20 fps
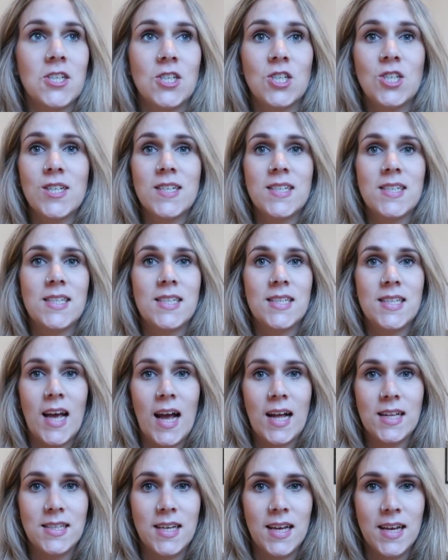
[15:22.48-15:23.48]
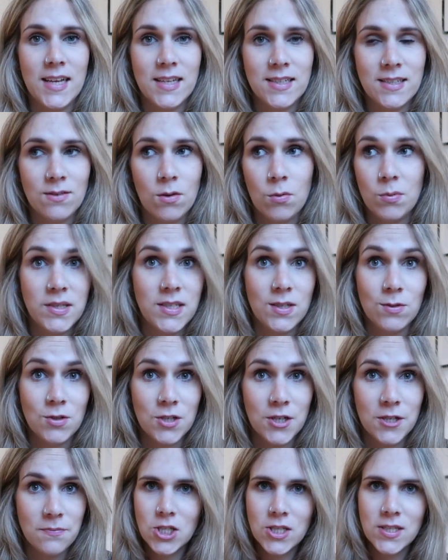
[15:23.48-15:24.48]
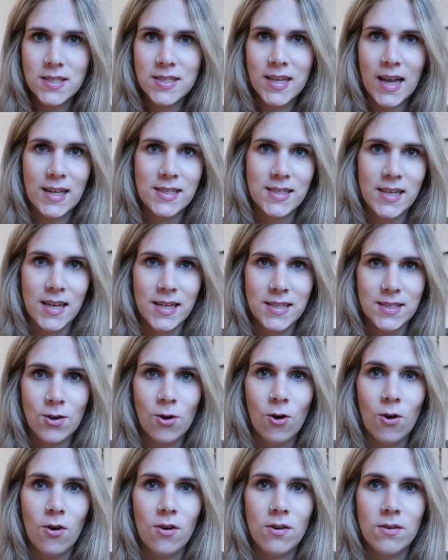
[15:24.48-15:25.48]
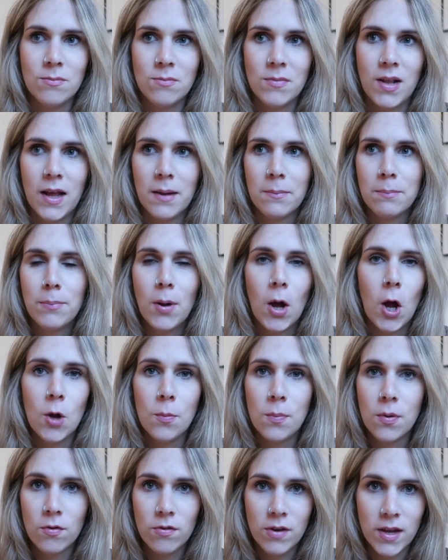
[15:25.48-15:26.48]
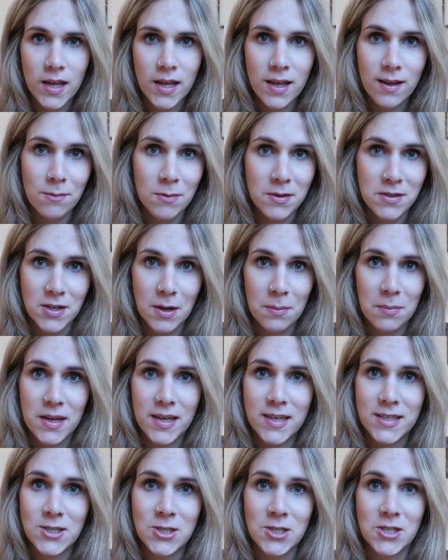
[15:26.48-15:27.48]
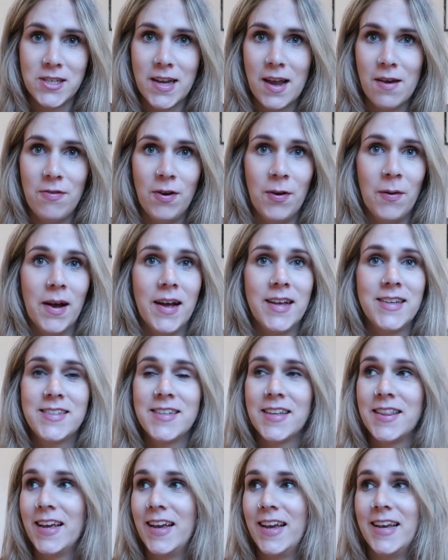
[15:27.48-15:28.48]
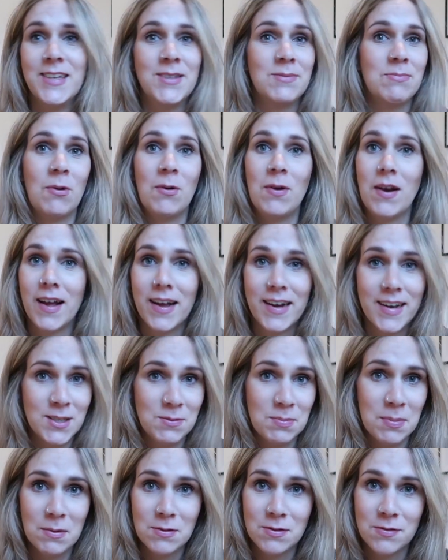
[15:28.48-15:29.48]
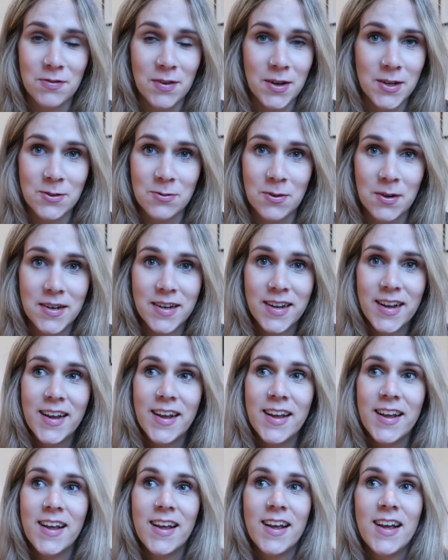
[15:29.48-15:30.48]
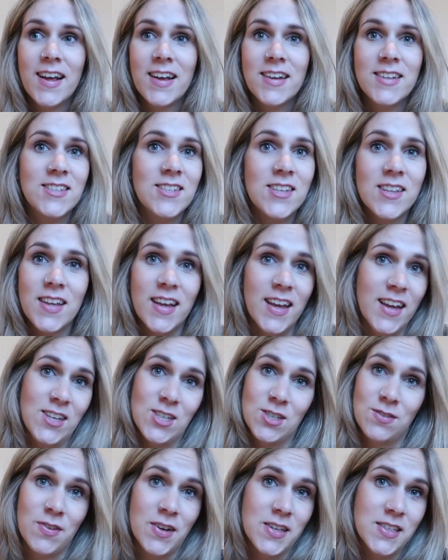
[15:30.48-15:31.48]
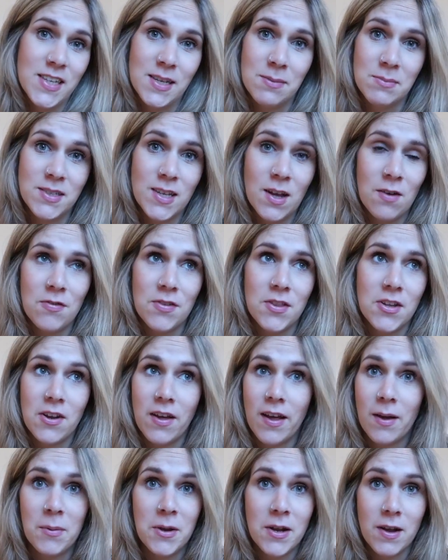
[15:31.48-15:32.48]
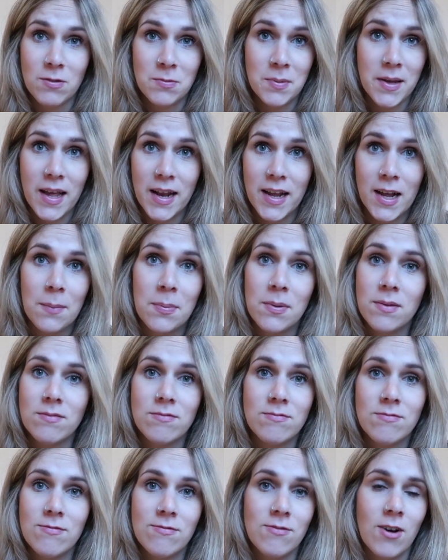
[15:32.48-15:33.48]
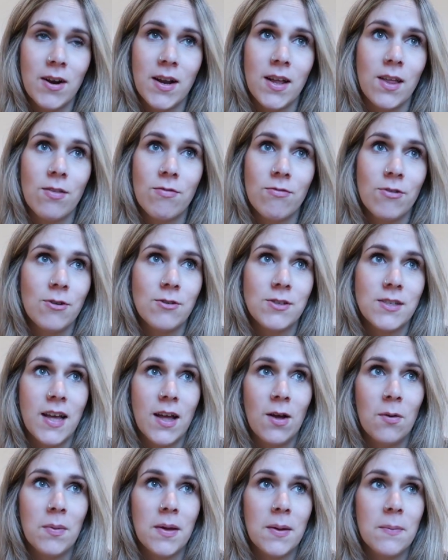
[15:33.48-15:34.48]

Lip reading: just scatter his, or we still do, just scatter his cot like potpourri with dummies just everywhere, so that he's more likely to be able to find one, so that he just finds it himself in the night and we don't have to be getting up and running through to help